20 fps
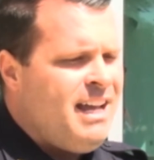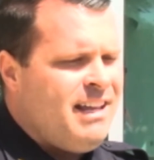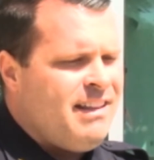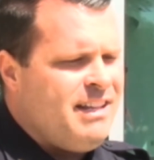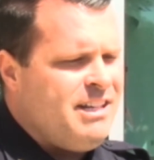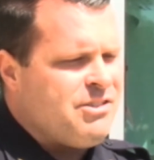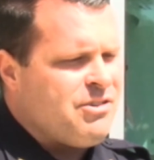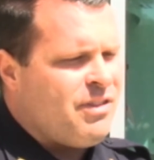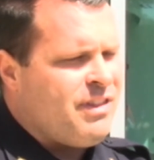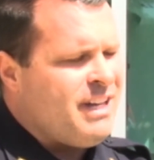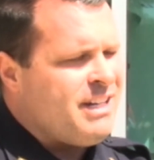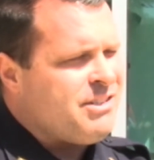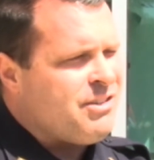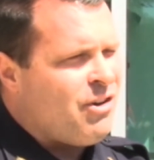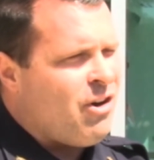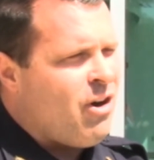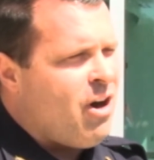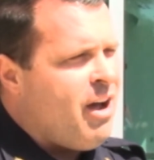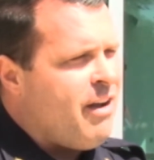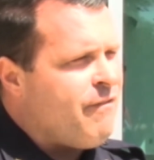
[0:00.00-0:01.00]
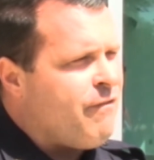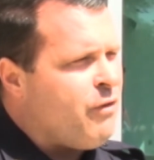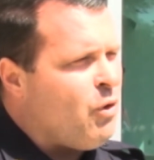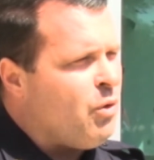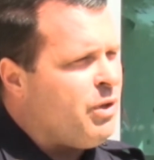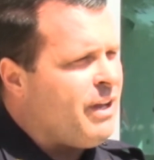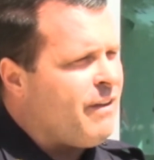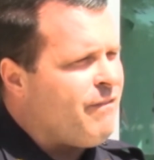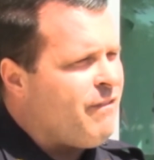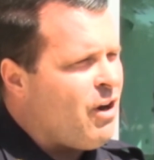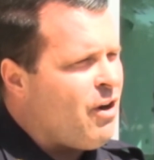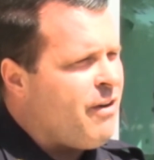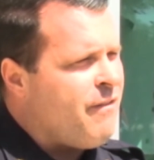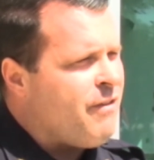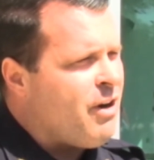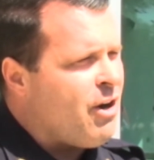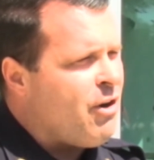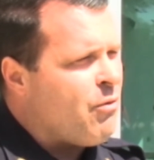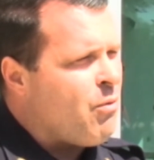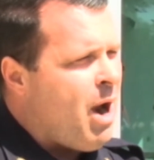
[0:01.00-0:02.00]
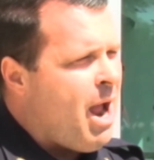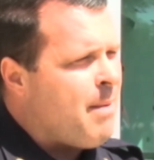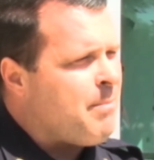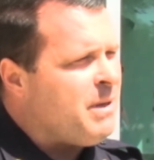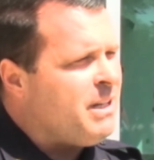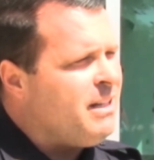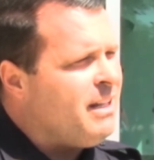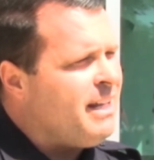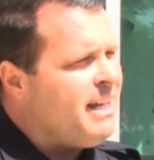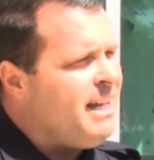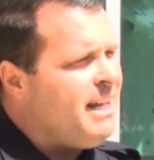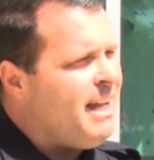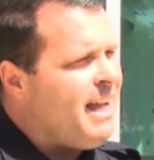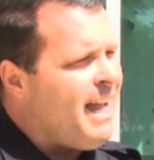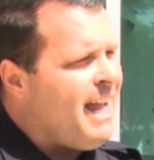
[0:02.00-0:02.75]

These are things that are unfolding very, very rapidly,